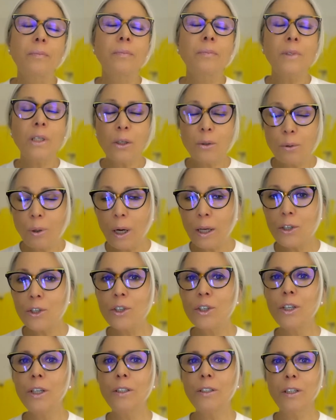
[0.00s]
the
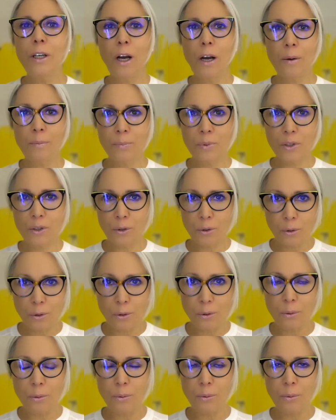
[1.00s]
question comes to
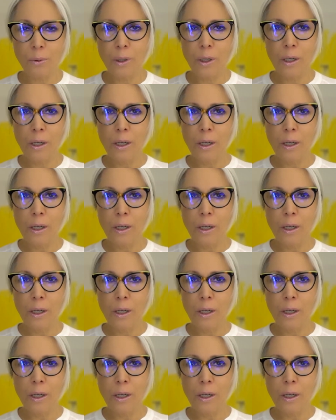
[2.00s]
you,